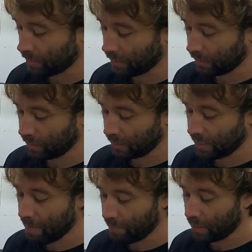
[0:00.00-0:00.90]
I reckon it
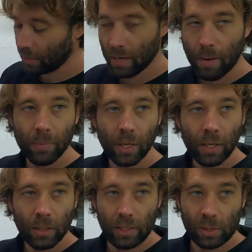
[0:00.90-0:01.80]
kept picking up
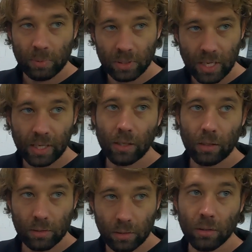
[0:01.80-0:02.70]
this
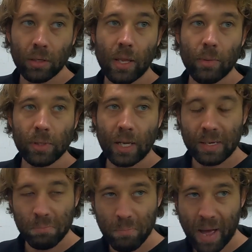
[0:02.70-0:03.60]
particular cylinder that was getting